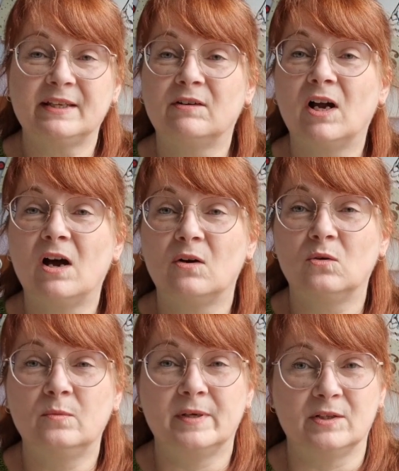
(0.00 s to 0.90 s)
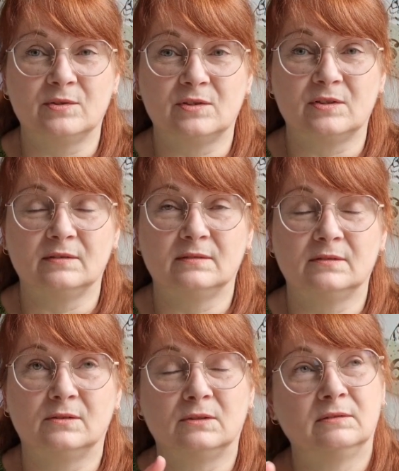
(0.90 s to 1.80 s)
there are almost,
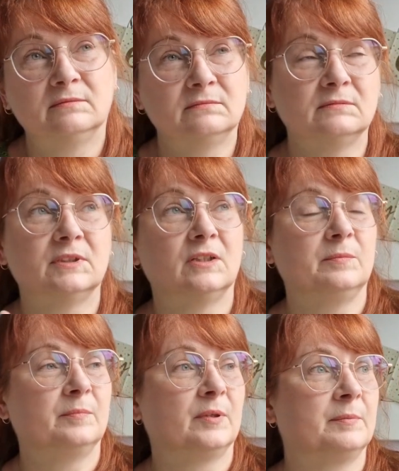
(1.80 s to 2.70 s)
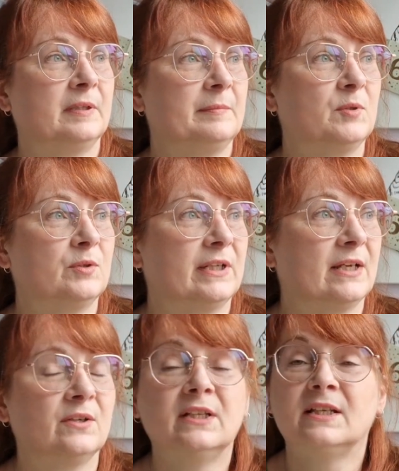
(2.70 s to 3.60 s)
probably more
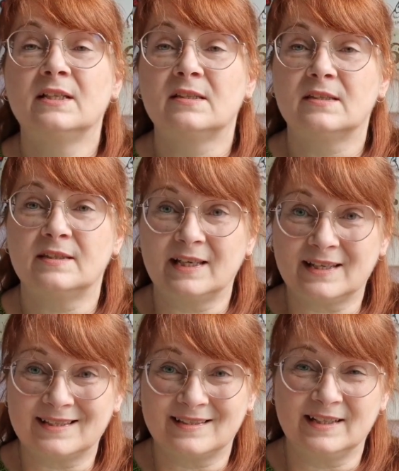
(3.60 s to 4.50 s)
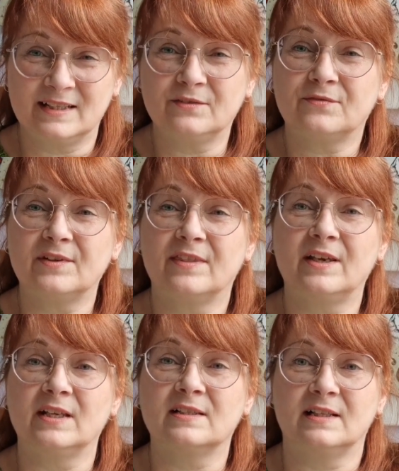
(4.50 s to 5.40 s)
now, 60 different
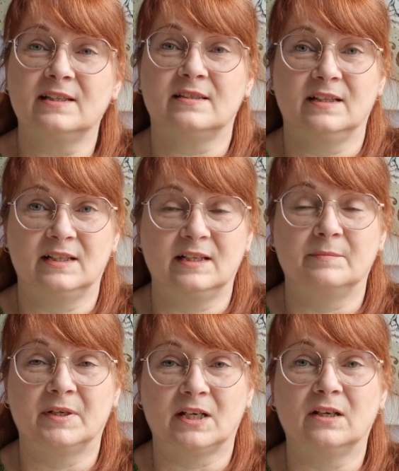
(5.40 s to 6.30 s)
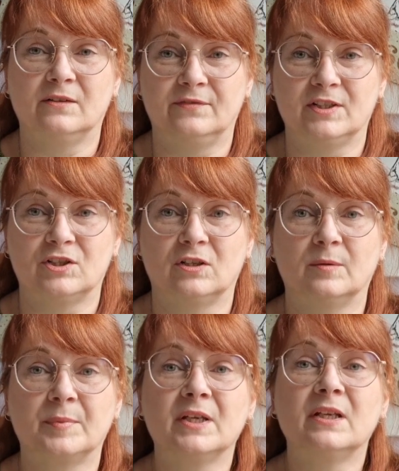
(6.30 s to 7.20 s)
things listed in my Ko-fi
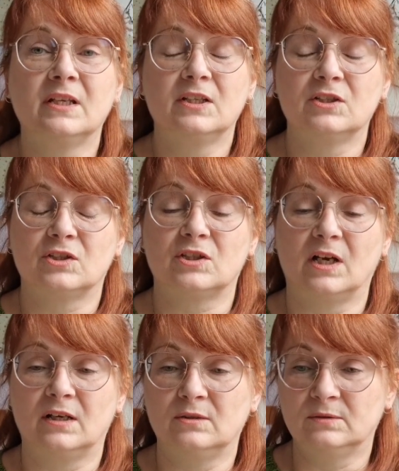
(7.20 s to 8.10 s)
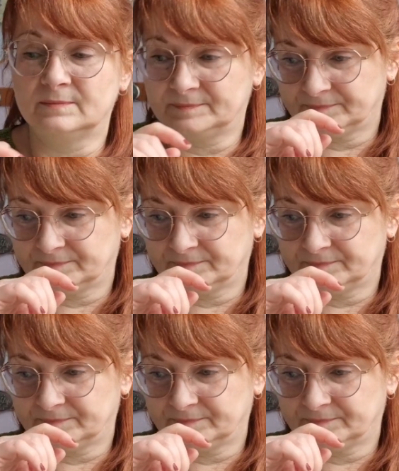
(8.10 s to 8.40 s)
shop. So